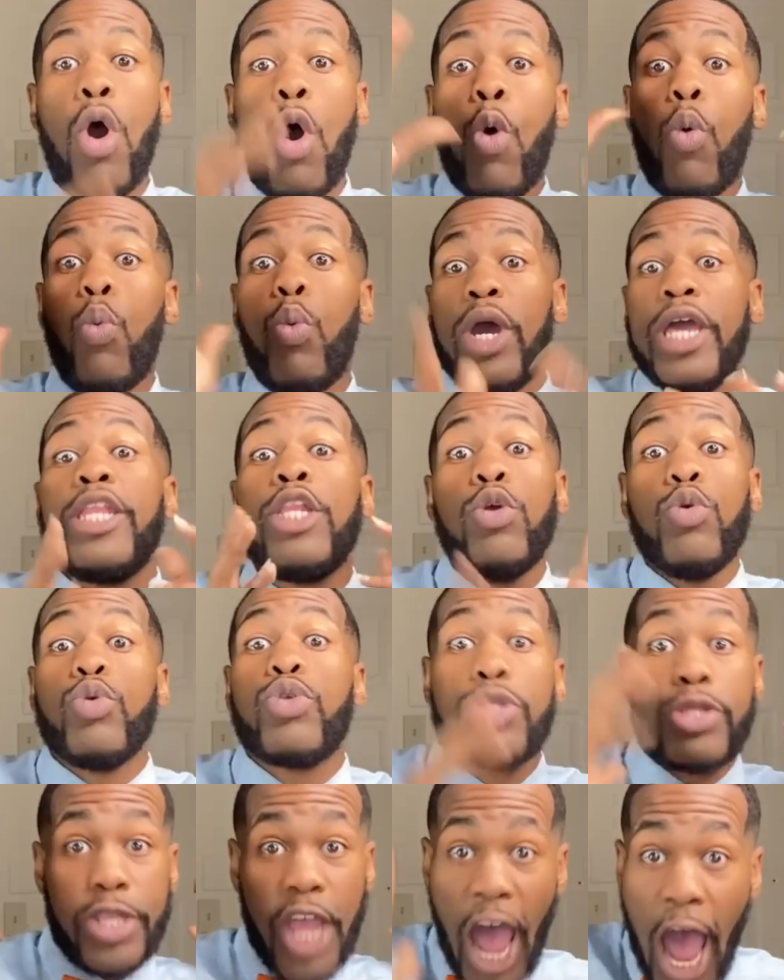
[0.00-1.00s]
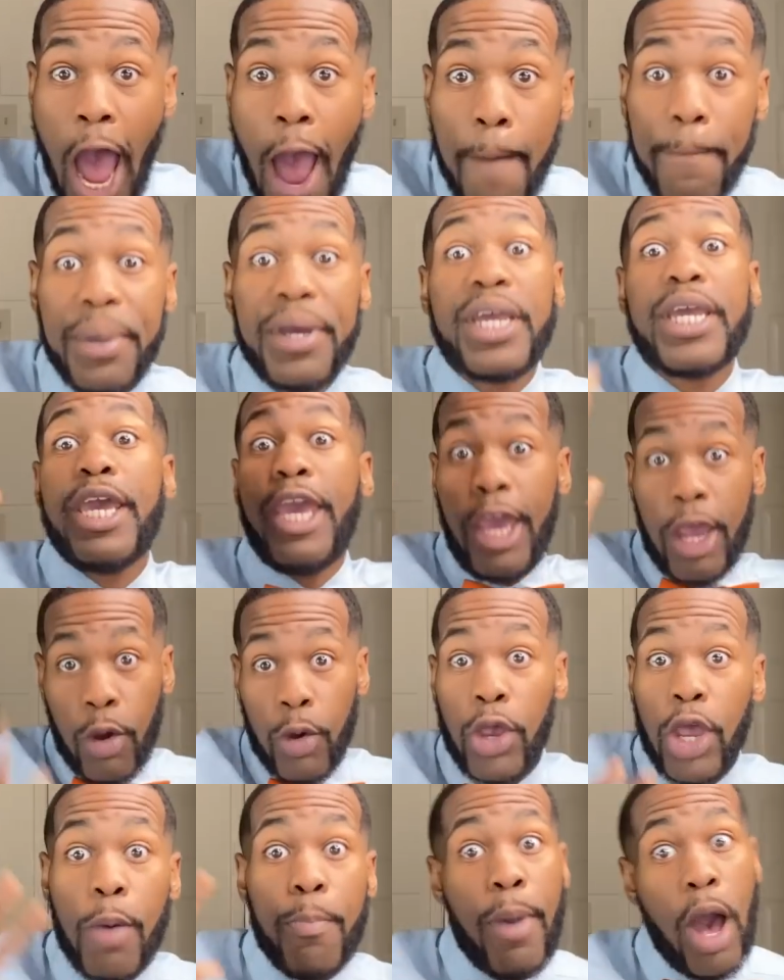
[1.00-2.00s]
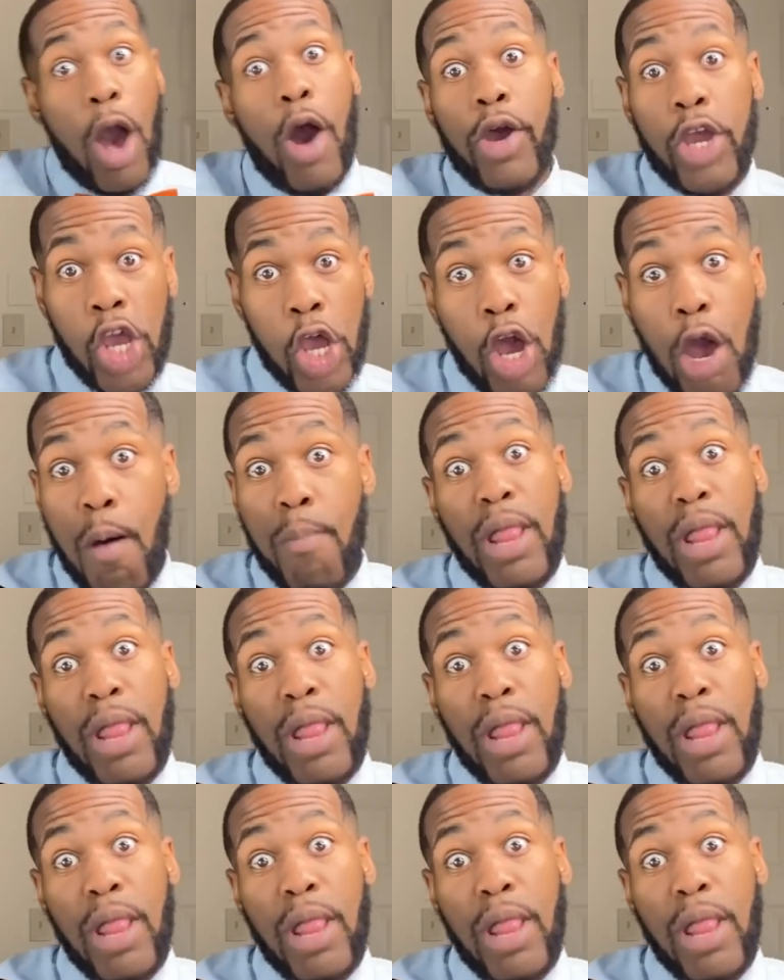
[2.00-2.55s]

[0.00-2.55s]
when you stop caring about him.